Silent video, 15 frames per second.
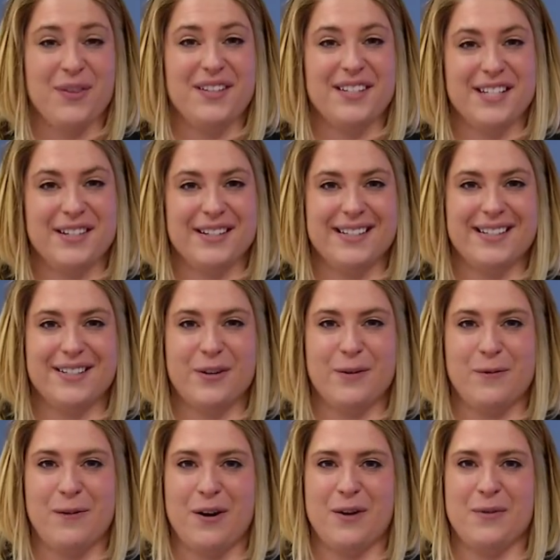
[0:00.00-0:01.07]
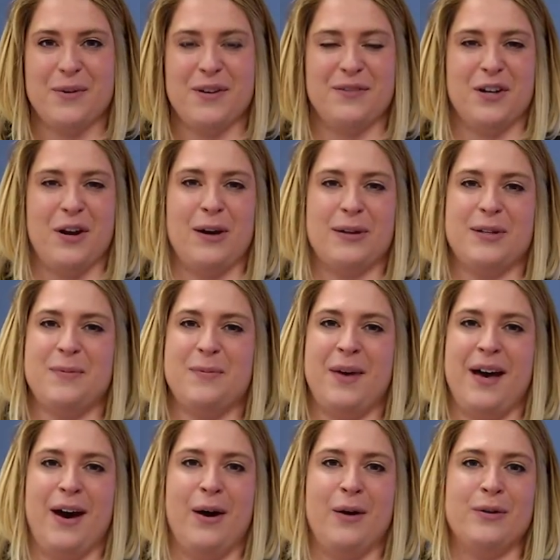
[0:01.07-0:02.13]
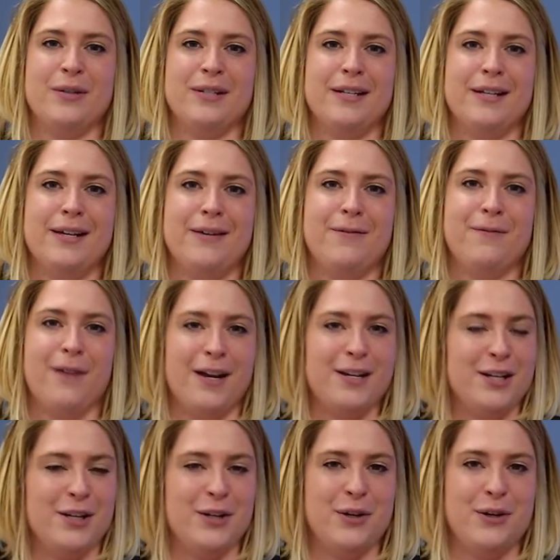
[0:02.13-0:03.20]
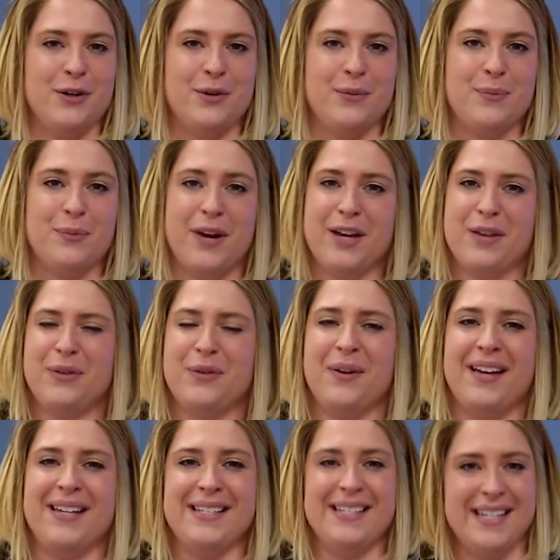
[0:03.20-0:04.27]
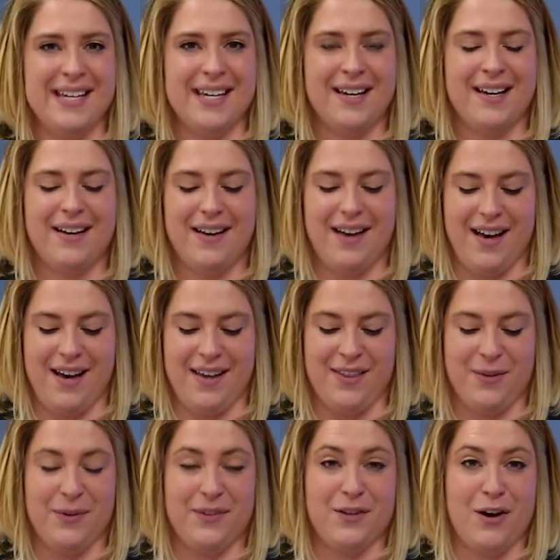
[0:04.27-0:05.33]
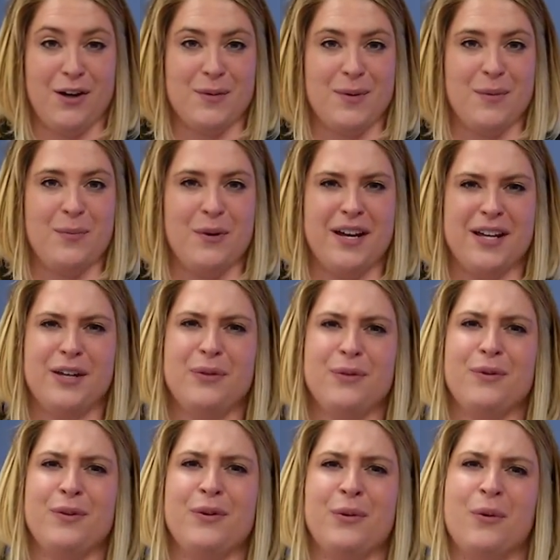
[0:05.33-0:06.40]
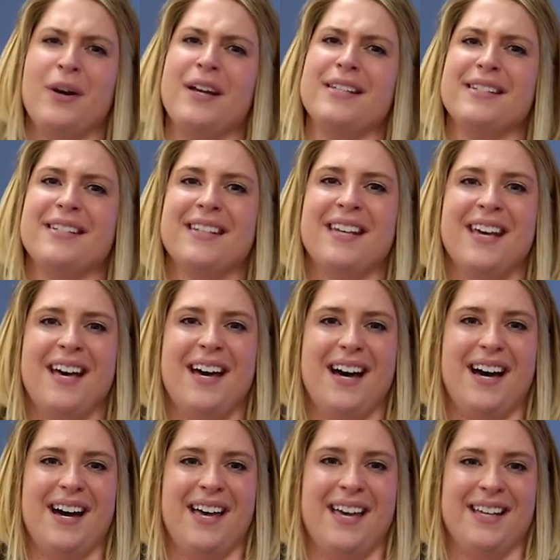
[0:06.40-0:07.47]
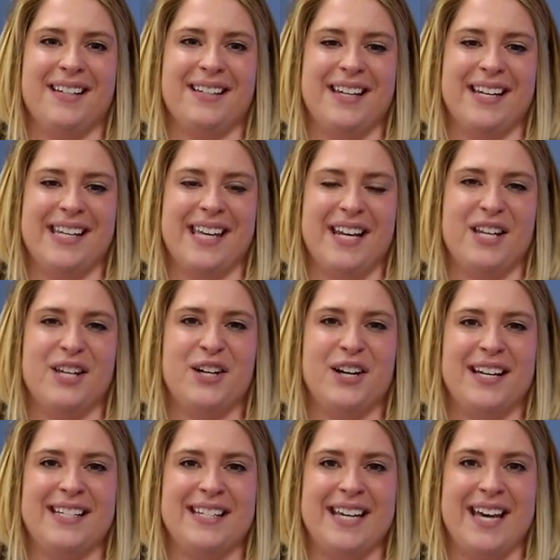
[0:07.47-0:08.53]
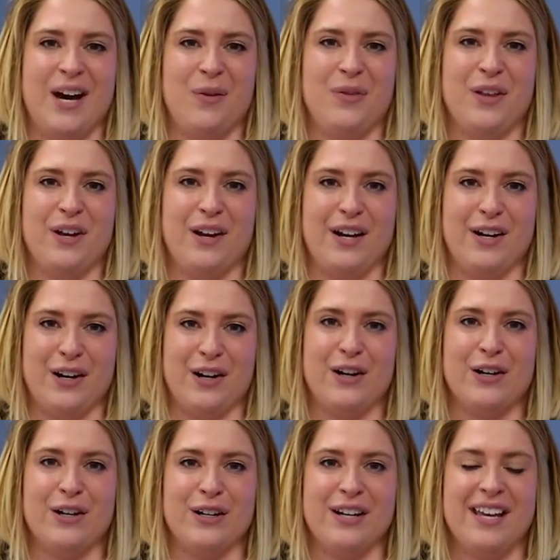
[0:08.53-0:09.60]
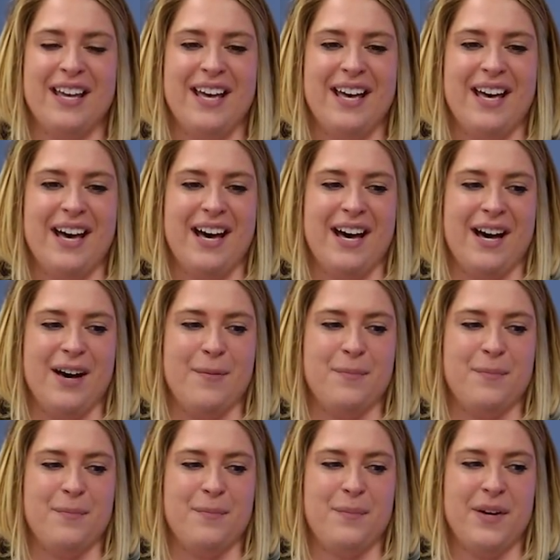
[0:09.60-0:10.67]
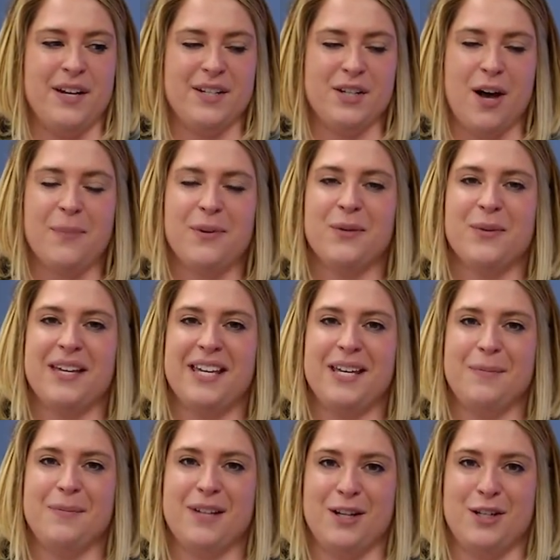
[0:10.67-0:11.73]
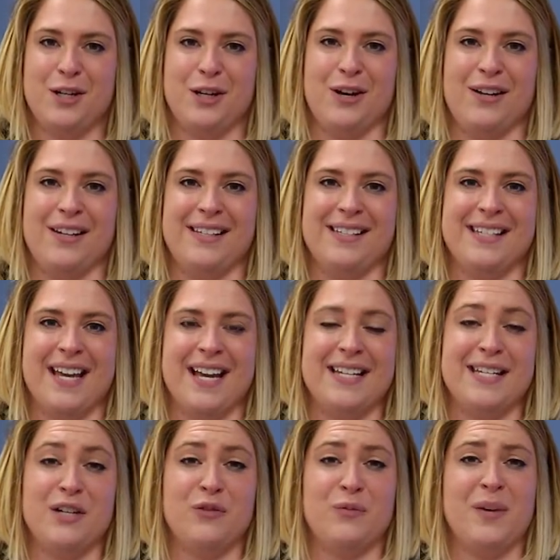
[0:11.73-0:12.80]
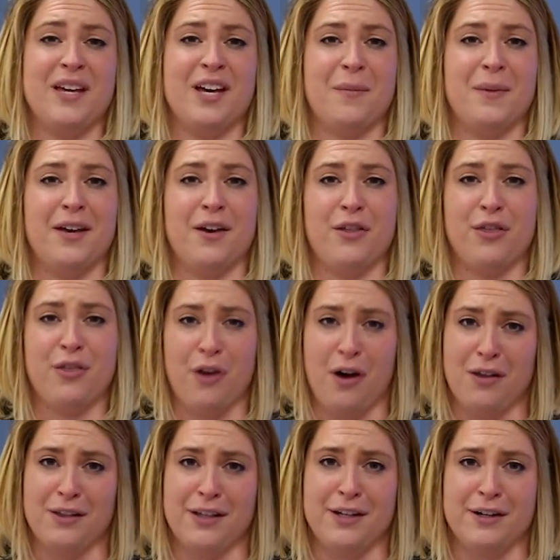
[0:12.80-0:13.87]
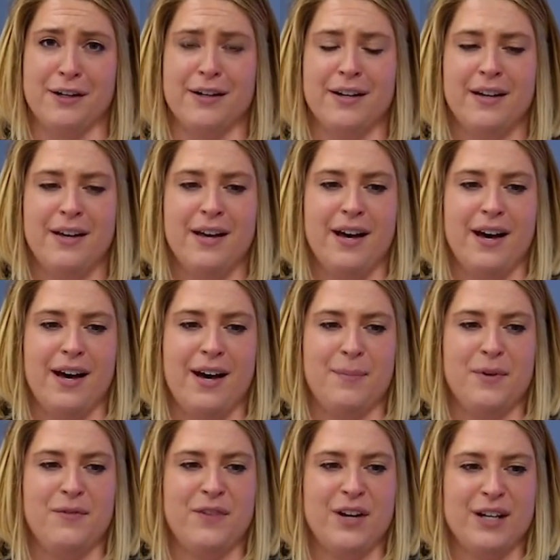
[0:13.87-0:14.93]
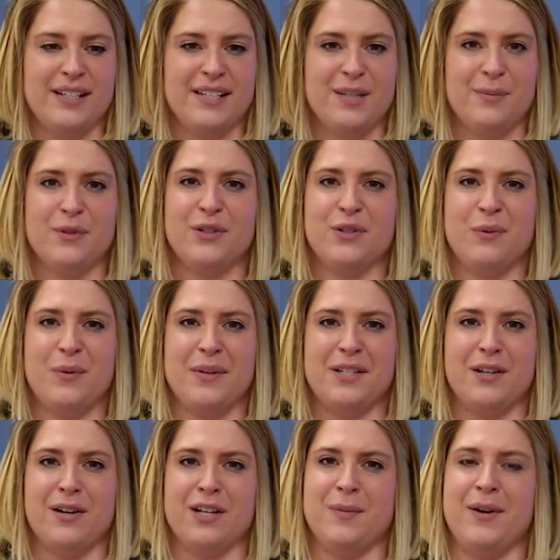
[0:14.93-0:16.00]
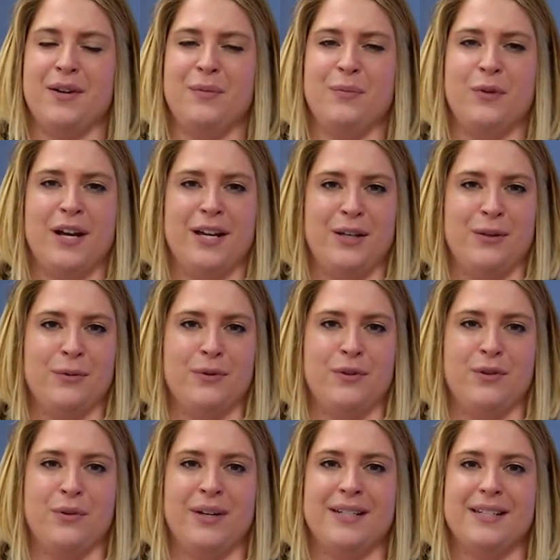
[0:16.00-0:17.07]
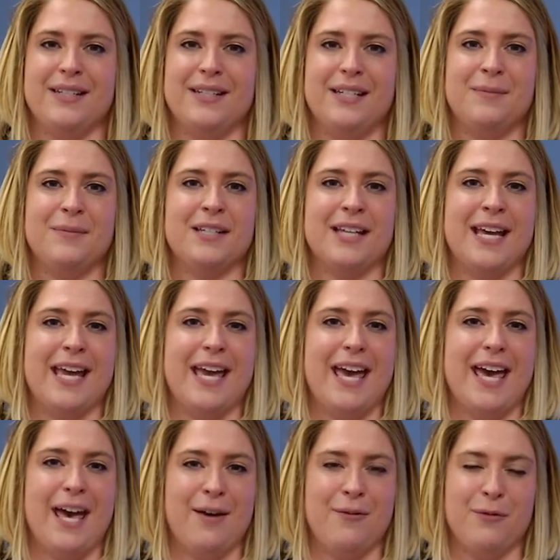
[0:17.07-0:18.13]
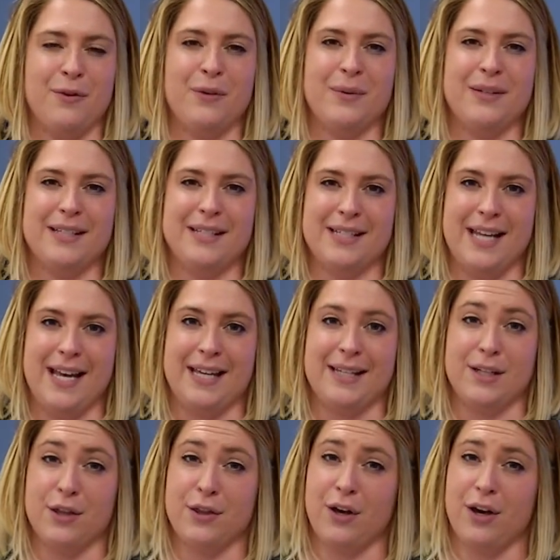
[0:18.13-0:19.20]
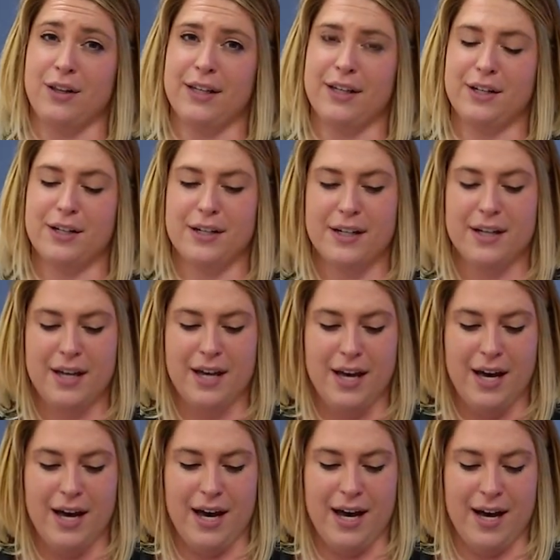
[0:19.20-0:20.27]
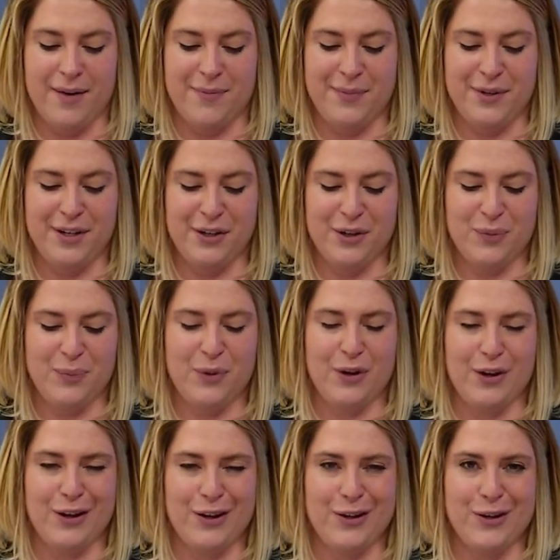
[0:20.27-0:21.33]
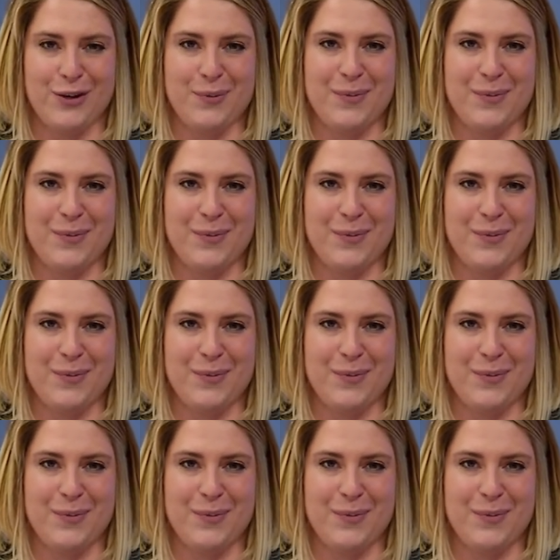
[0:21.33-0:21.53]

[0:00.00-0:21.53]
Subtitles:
the series so far, we've talked about finding your breakthrough idea, and then we've talked about breaking through the noise and getting your idea out there and heard. But a topic we keep touching on is the idea of becoming a thought leader. But very similar to what we talked about in breaking through the noise, it seems like everyone today is a thought leader. But in your book, you